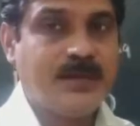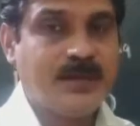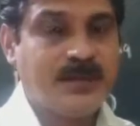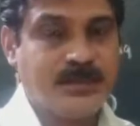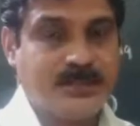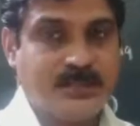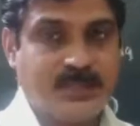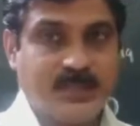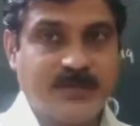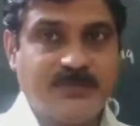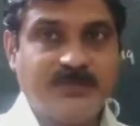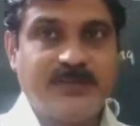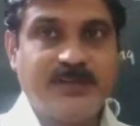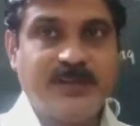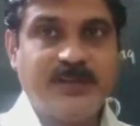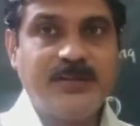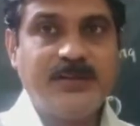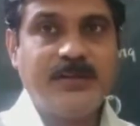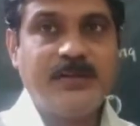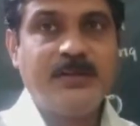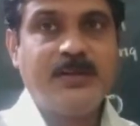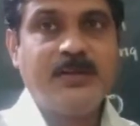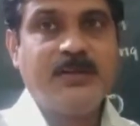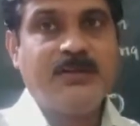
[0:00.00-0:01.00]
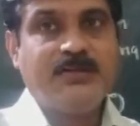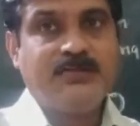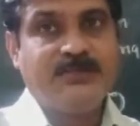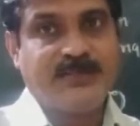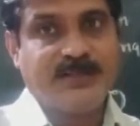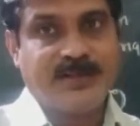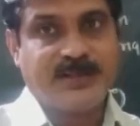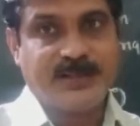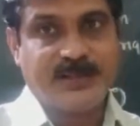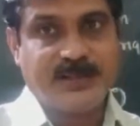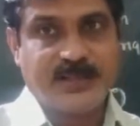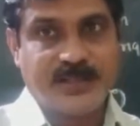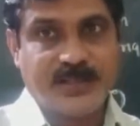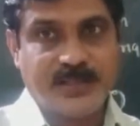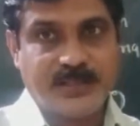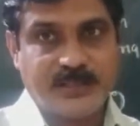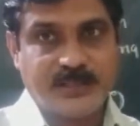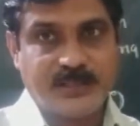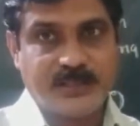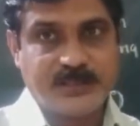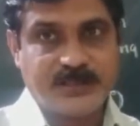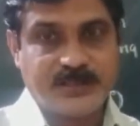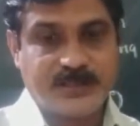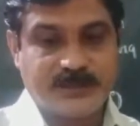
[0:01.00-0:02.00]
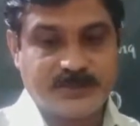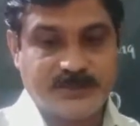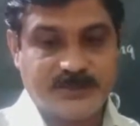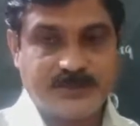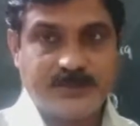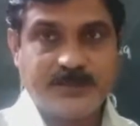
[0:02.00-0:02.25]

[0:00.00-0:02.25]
double fertilization.